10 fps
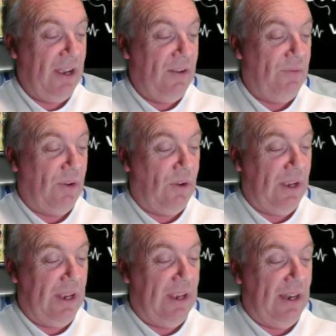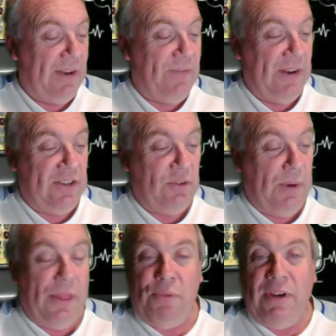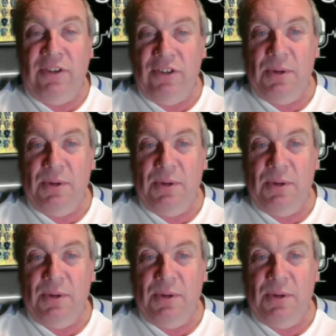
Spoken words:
For Latvia to win 3-2,